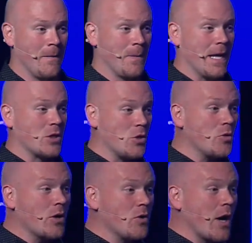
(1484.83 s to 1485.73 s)
And so
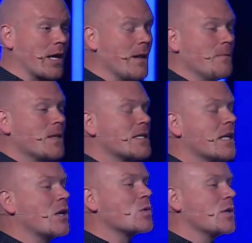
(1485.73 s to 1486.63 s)
you, you got to get, listen,
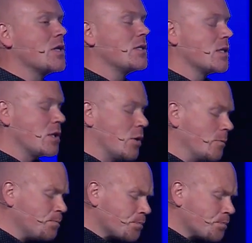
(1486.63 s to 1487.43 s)
here's what Jesus knew.